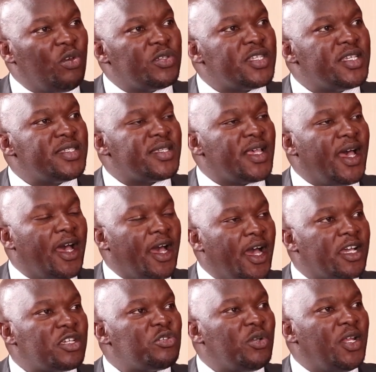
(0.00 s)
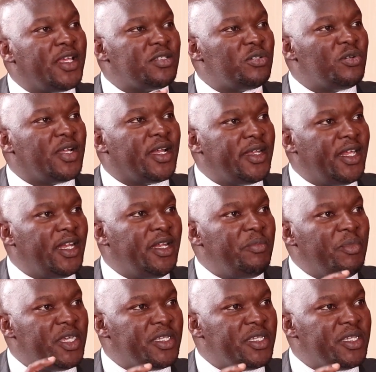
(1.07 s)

losses are actualized on a daily